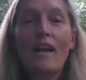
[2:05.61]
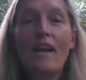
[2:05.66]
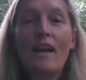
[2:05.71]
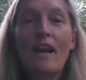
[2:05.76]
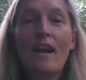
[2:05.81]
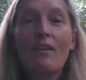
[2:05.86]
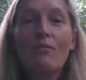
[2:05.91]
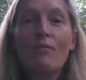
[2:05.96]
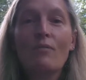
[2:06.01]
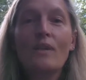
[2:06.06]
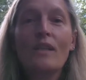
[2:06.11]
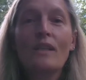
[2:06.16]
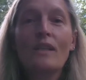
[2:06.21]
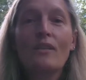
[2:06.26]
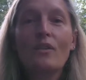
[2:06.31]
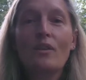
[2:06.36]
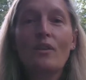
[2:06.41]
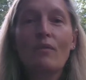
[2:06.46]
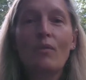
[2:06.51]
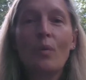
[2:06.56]
And I really
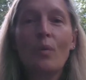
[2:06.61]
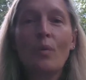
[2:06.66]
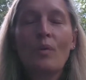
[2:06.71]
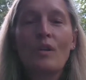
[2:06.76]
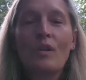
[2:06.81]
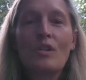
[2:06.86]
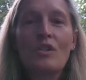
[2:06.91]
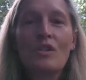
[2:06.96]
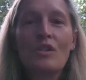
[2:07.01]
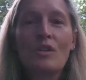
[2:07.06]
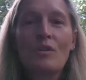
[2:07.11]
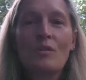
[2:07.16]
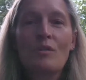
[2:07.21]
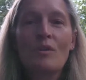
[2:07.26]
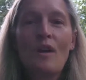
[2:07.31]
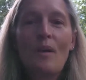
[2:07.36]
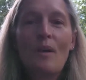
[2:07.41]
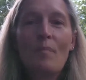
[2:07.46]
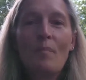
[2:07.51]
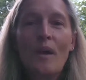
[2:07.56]
look forward to
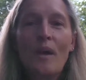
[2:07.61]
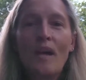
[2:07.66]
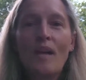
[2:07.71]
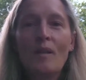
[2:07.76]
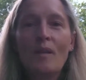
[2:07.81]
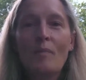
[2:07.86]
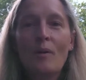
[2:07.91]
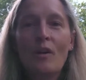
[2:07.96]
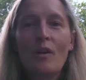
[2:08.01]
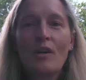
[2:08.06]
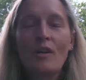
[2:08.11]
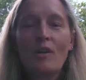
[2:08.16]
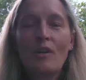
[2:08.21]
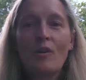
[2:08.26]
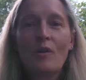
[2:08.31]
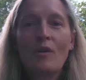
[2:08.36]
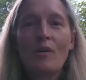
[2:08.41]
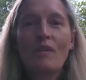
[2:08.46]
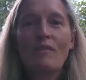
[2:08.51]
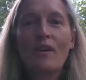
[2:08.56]
my 8th period
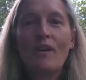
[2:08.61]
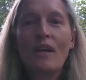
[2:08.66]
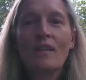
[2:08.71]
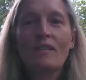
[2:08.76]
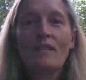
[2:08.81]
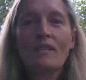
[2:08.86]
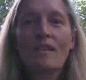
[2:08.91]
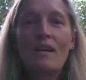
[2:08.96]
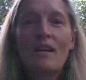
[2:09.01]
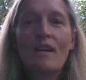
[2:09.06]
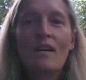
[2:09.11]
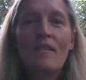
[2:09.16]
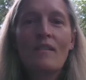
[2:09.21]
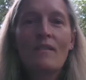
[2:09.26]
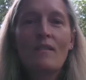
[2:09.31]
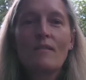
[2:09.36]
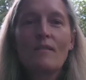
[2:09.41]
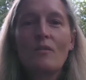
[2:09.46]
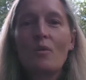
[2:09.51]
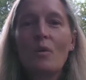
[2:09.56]
current events
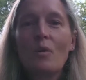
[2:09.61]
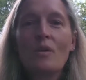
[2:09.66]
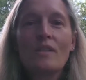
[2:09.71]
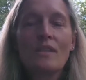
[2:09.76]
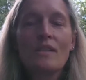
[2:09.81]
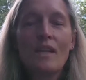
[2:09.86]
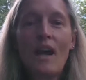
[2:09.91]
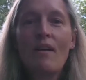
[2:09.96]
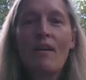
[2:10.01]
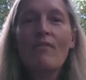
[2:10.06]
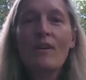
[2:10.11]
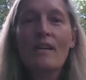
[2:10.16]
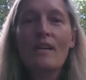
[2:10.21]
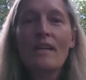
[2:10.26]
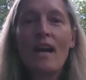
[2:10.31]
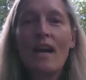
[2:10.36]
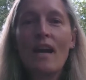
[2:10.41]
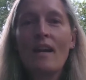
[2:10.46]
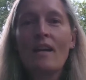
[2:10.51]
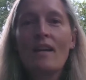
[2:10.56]
course every
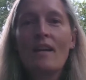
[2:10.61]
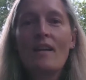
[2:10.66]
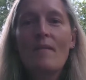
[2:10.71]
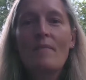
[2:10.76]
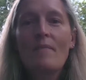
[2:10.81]
day.